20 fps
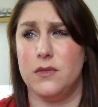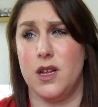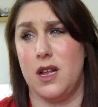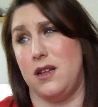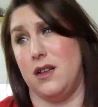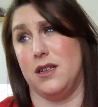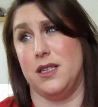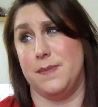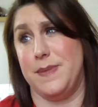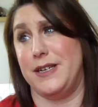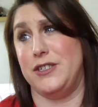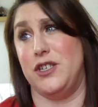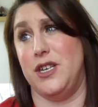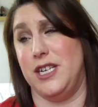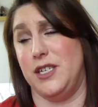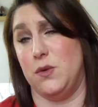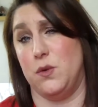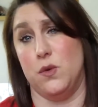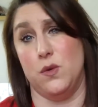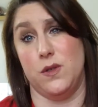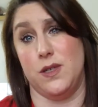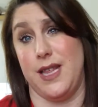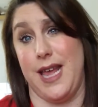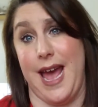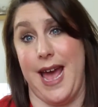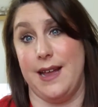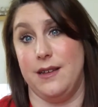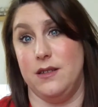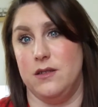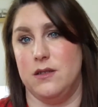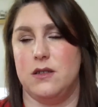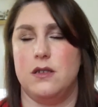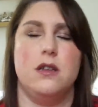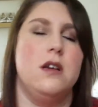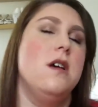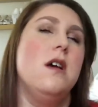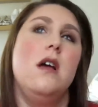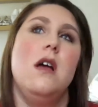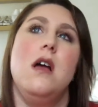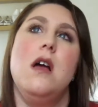and especially towards the end,
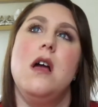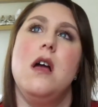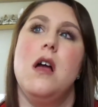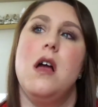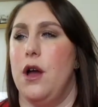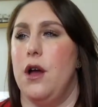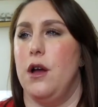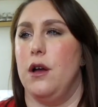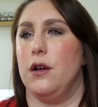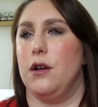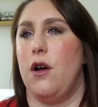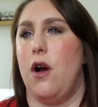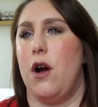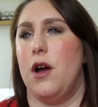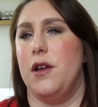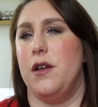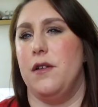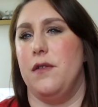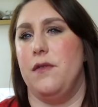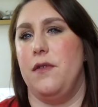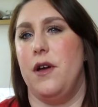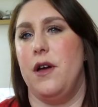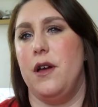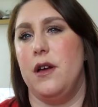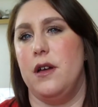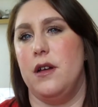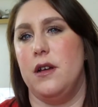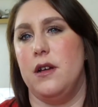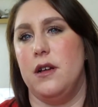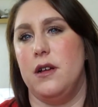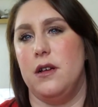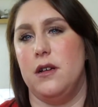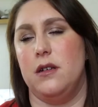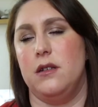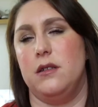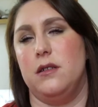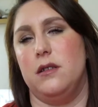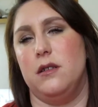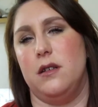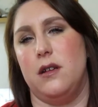her kind of
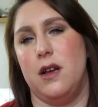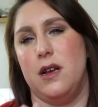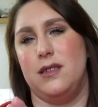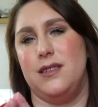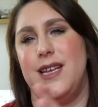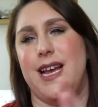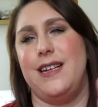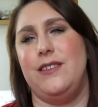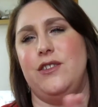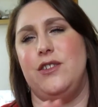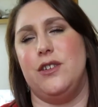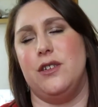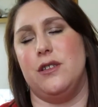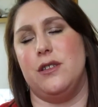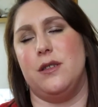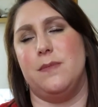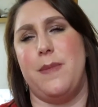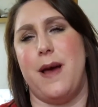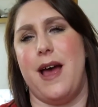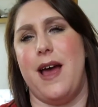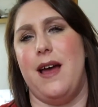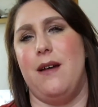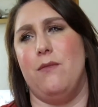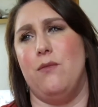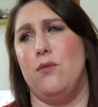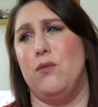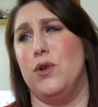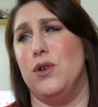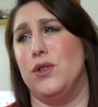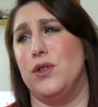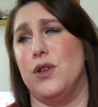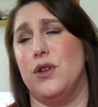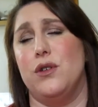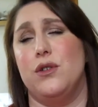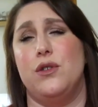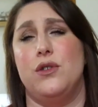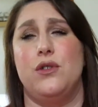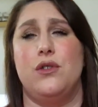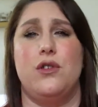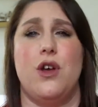attention span was
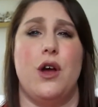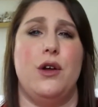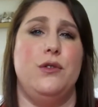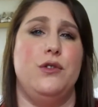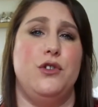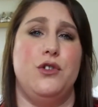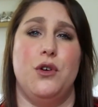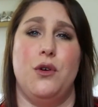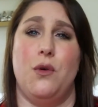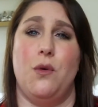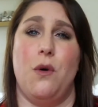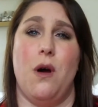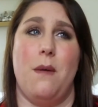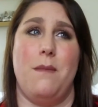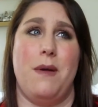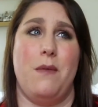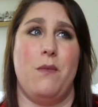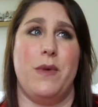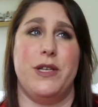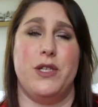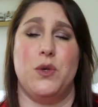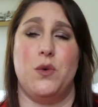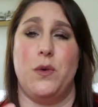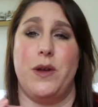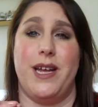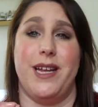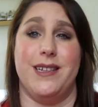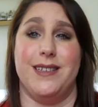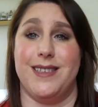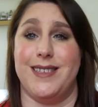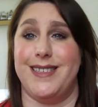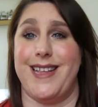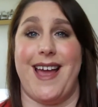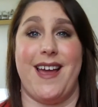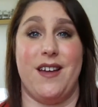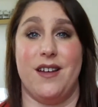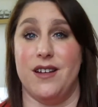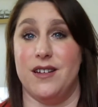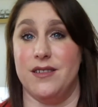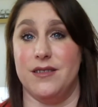so short. I mean, we're talking
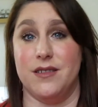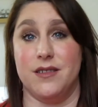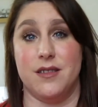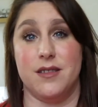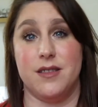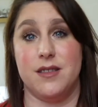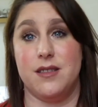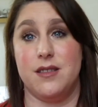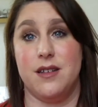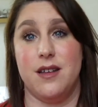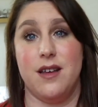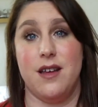seconds.